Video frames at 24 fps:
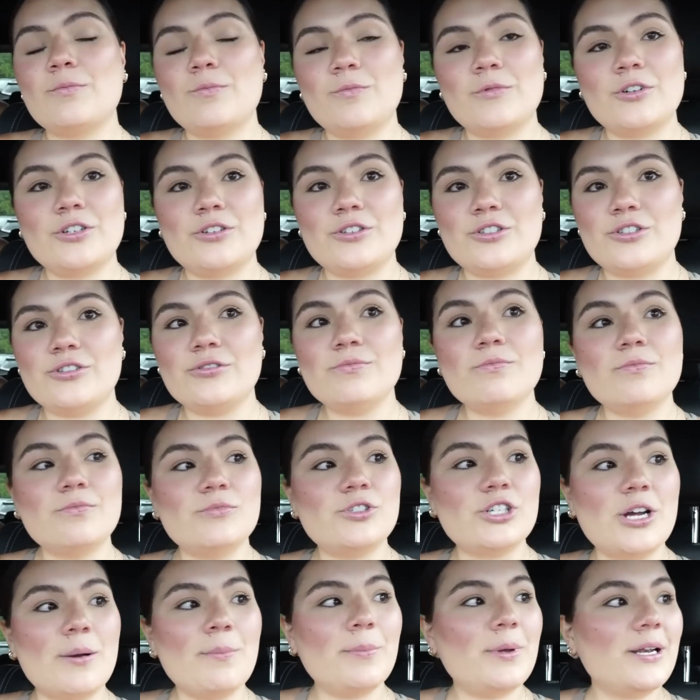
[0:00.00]
was
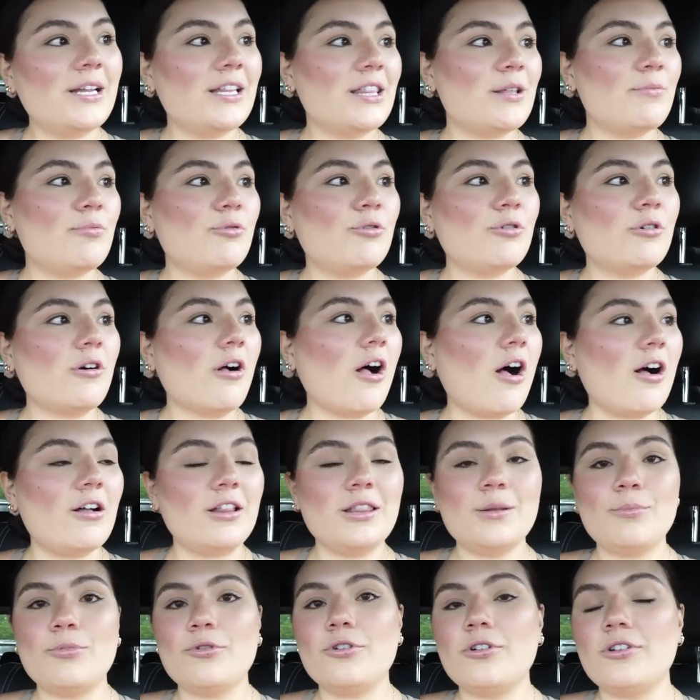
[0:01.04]
jumping in the pool, all
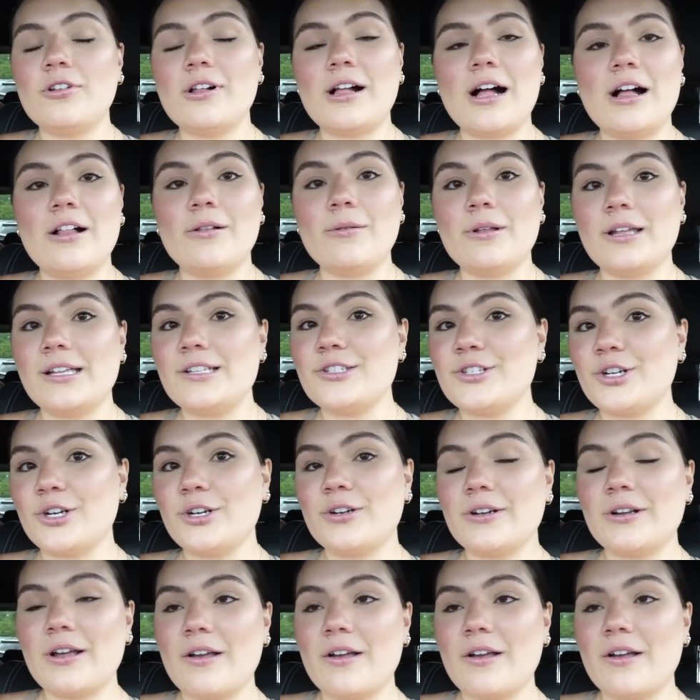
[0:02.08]
in the pool. I'll insert